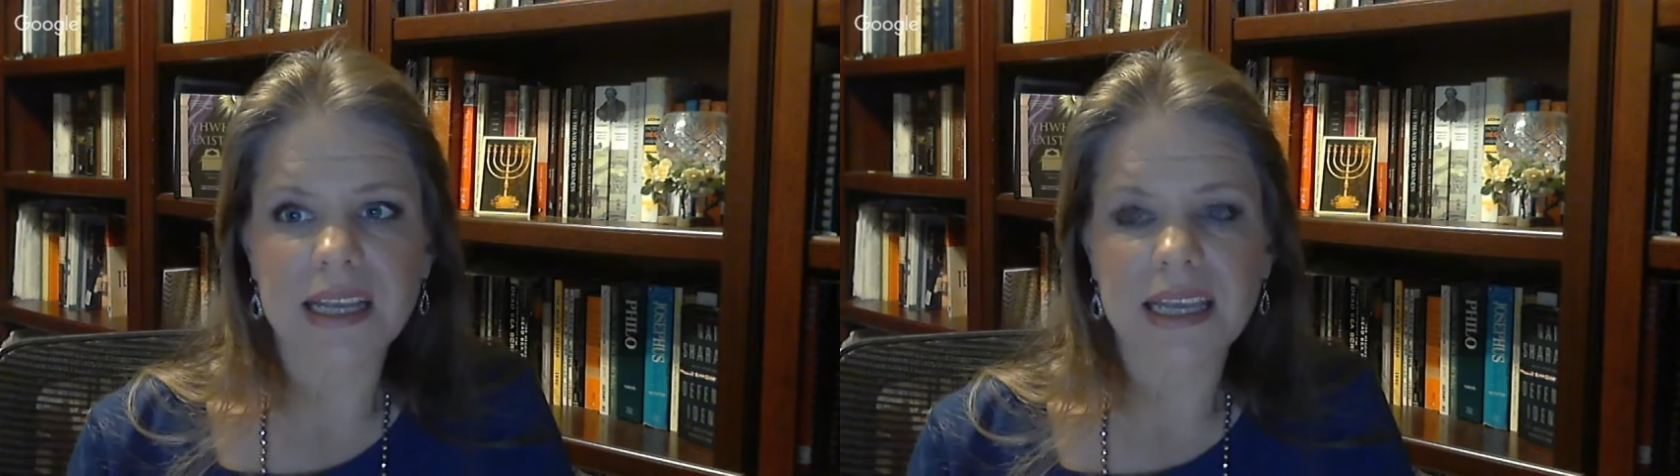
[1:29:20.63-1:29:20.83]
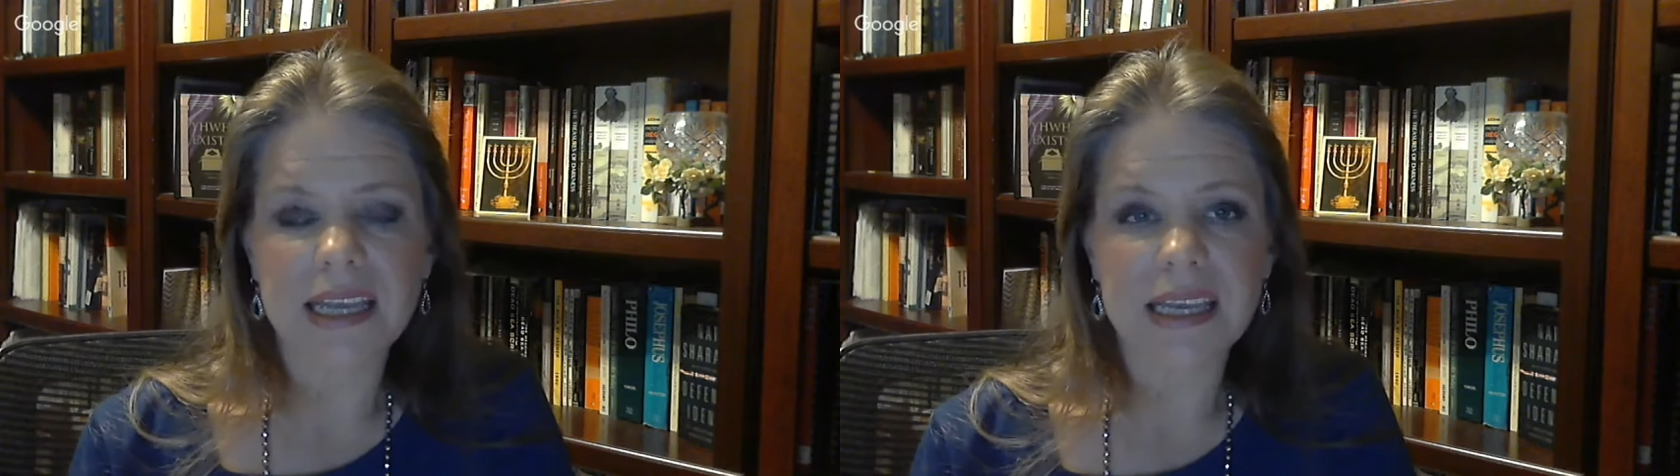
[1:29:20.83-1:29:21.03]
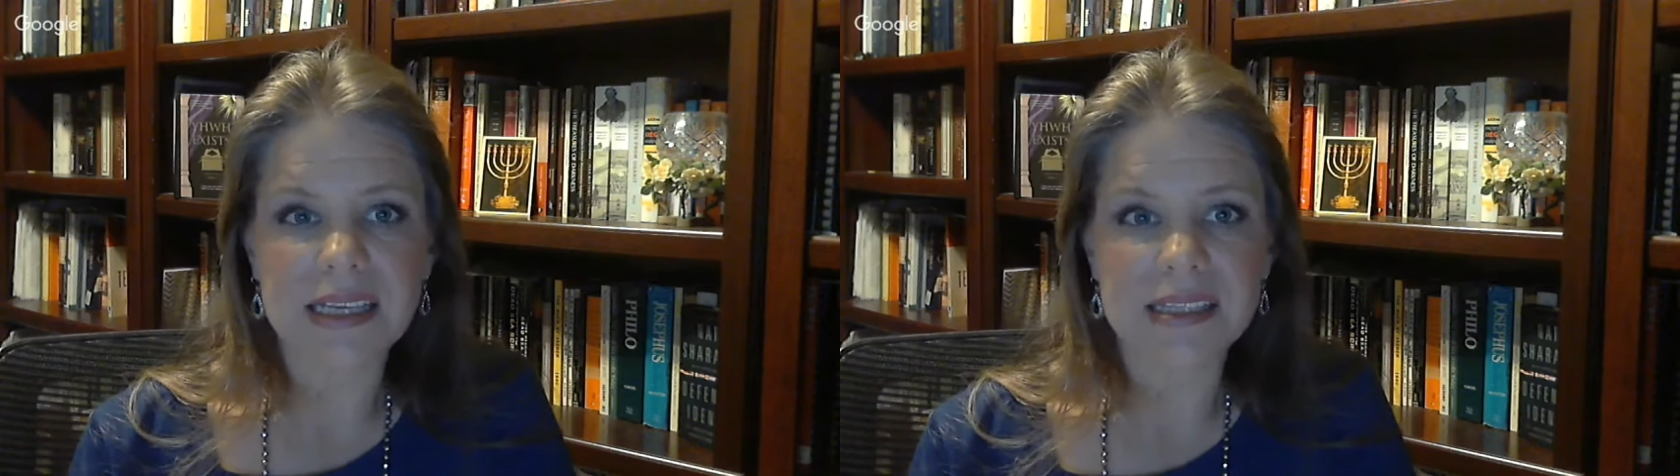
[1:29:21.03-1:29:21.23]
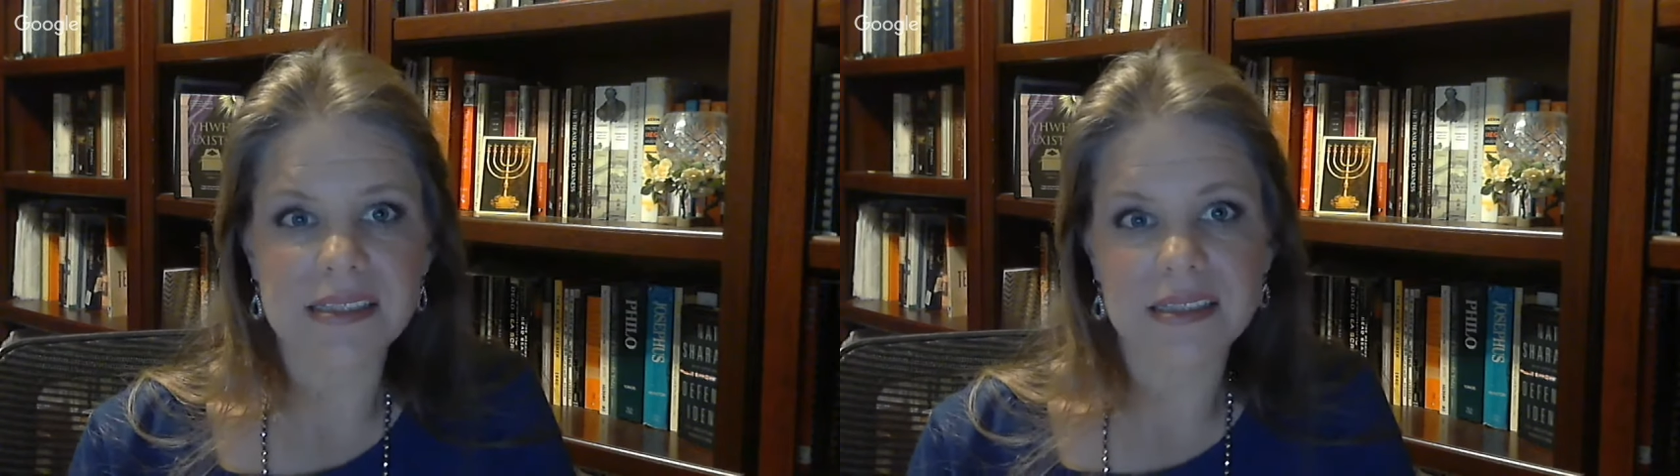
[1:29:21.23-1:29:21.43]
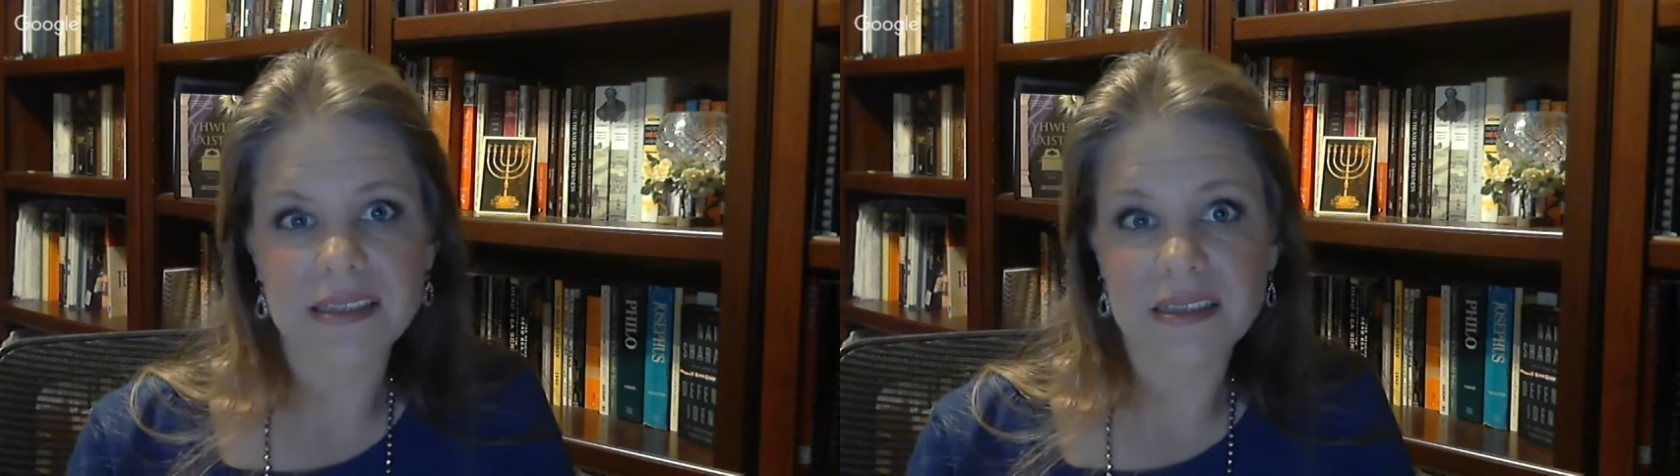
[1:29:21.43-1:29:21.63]

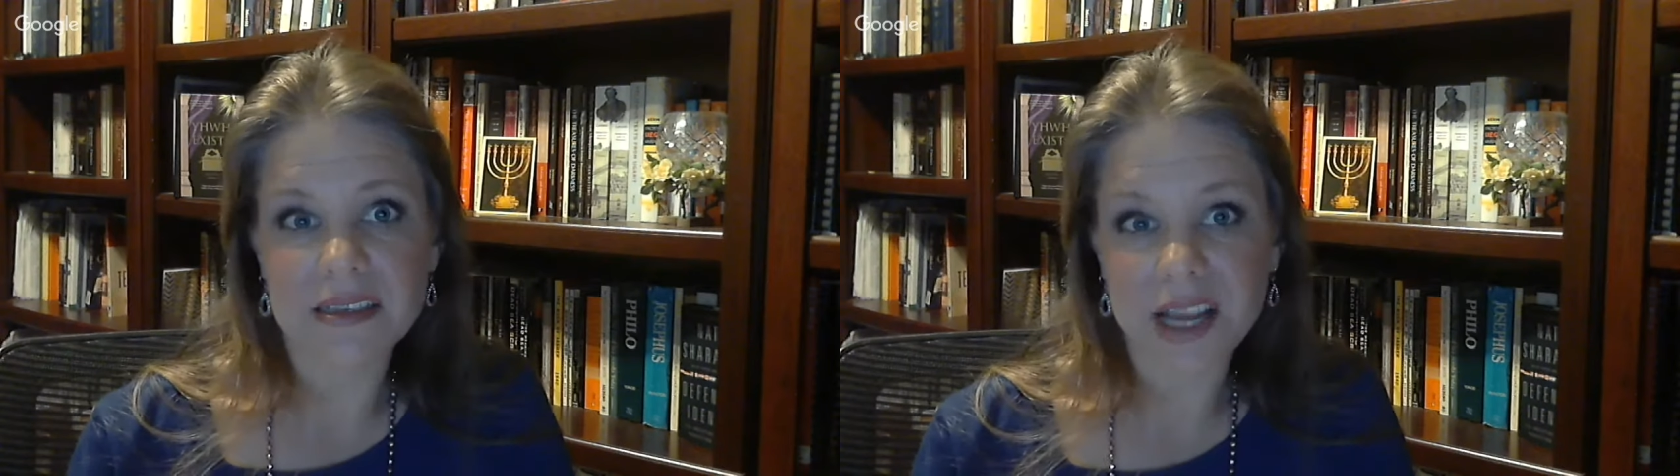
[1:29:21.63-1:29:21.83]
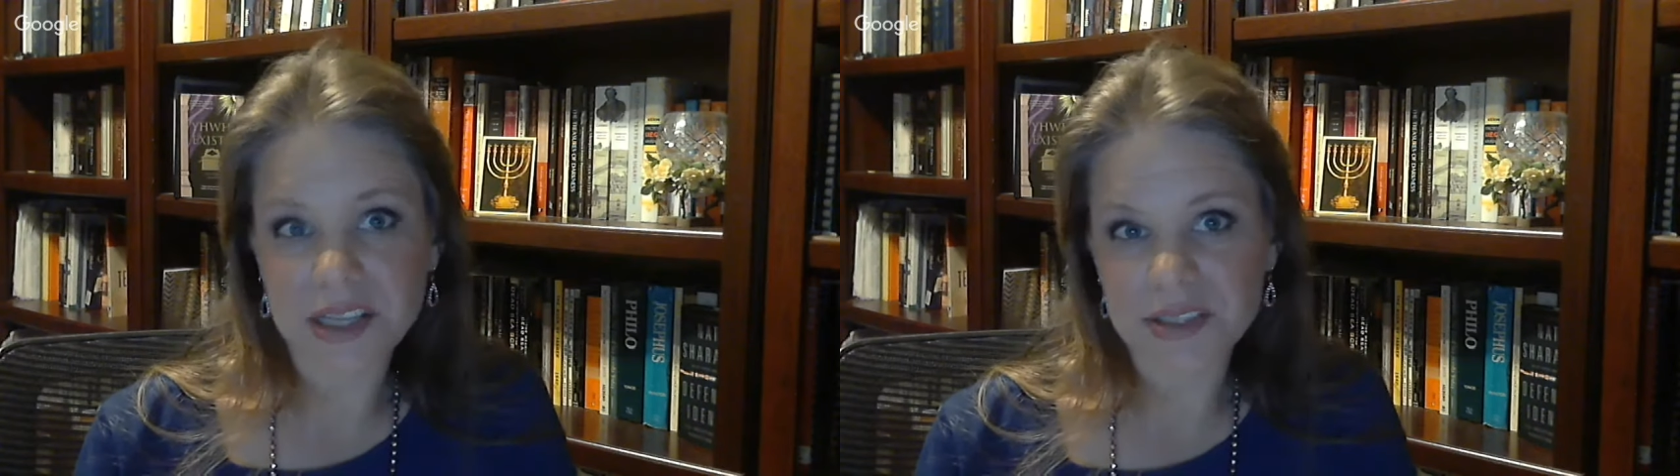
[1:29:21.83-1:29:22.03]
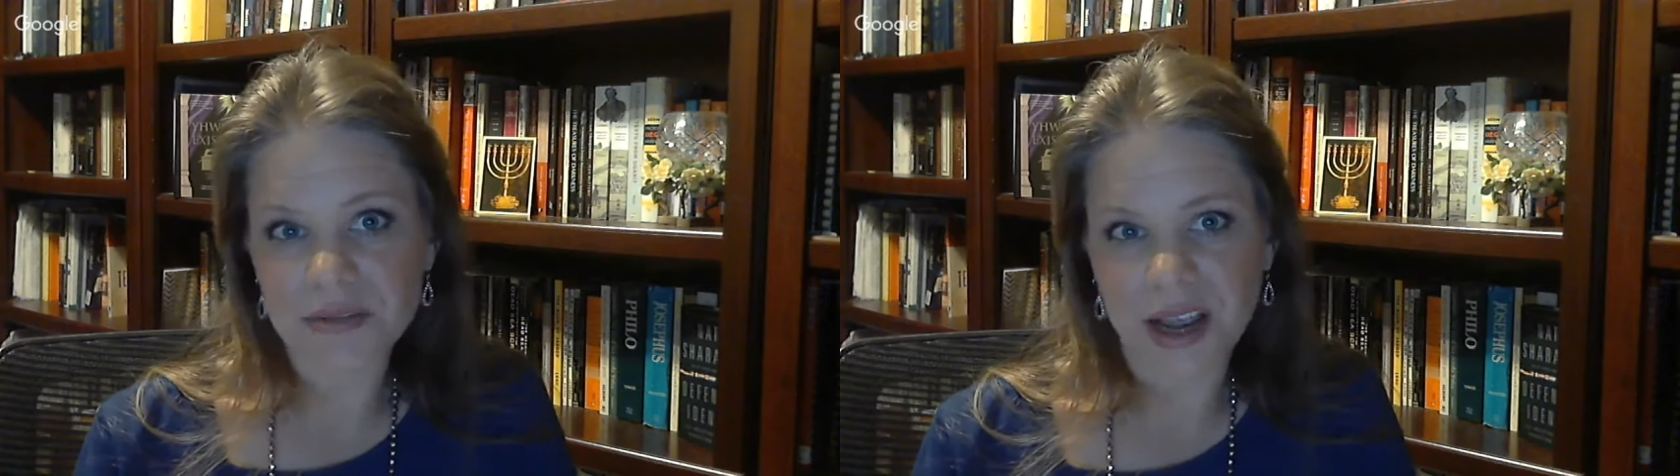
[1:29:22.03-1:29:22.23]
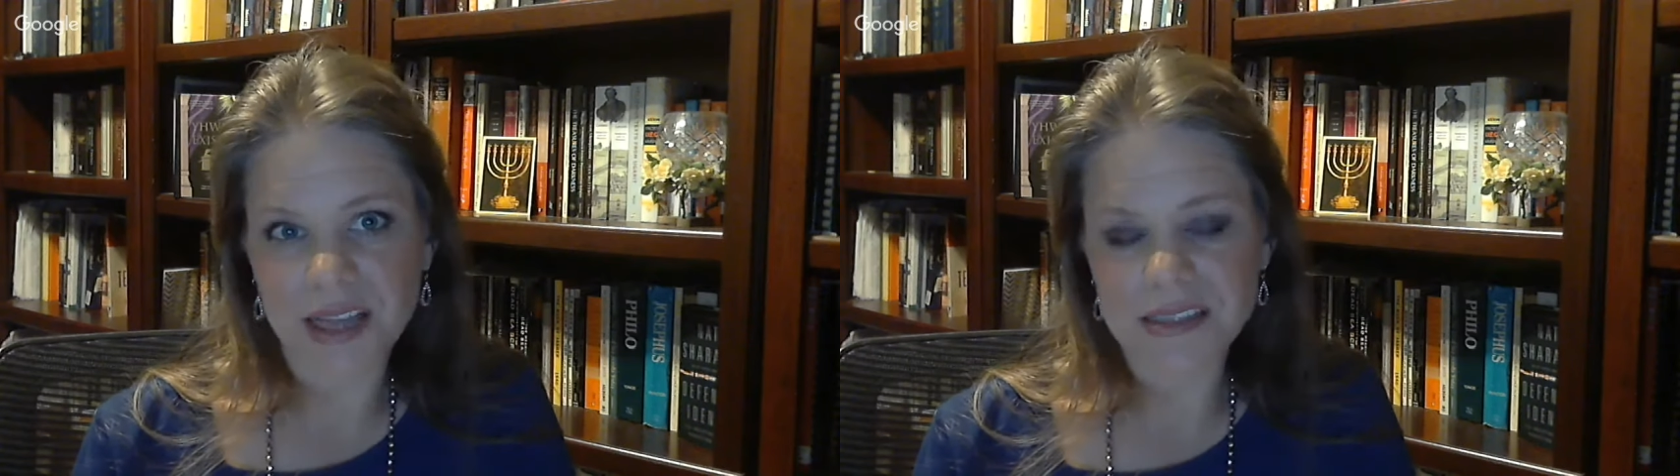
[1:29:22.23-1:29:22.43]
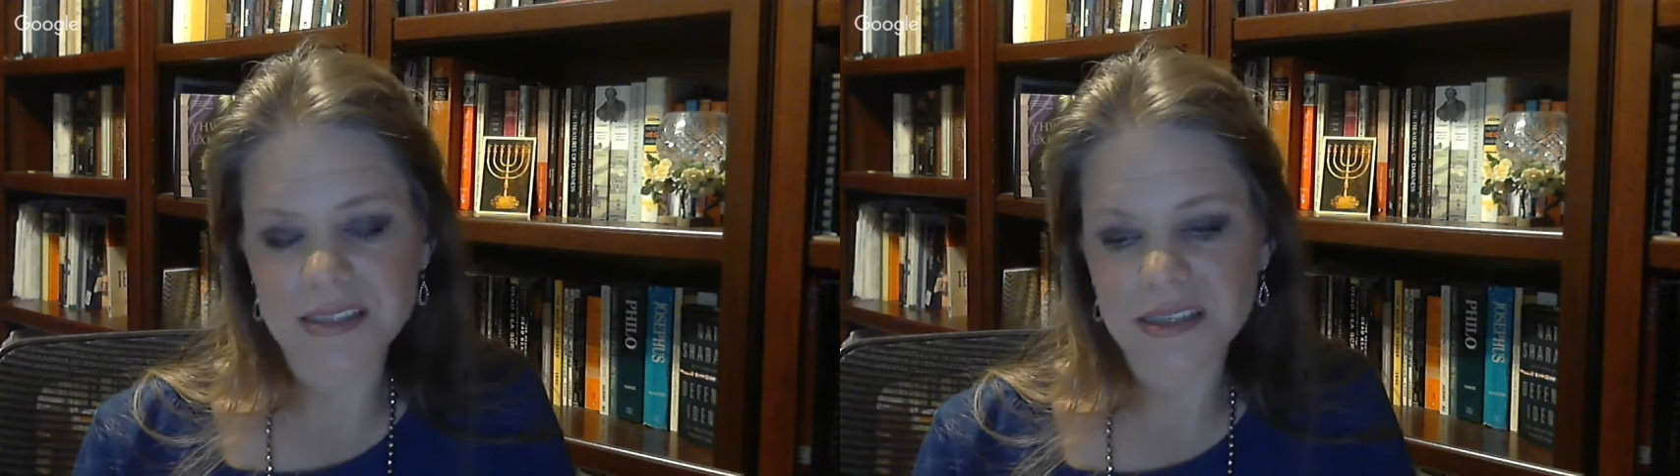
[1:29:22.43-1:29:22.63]
is not so
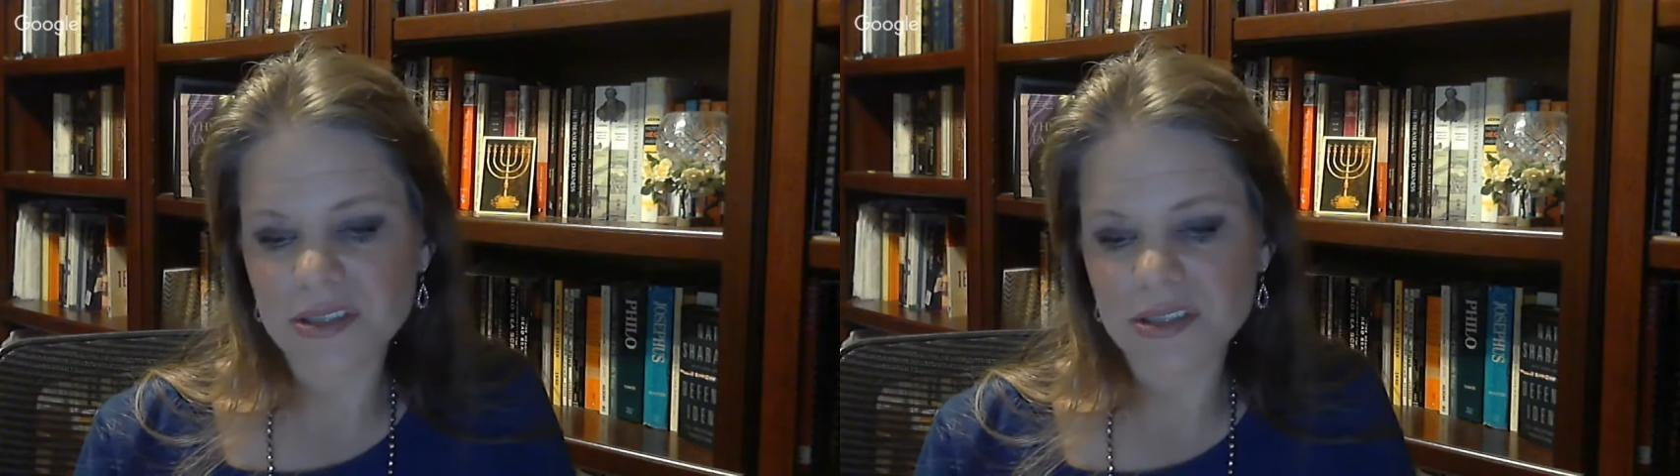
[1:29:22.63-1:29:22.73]
nice.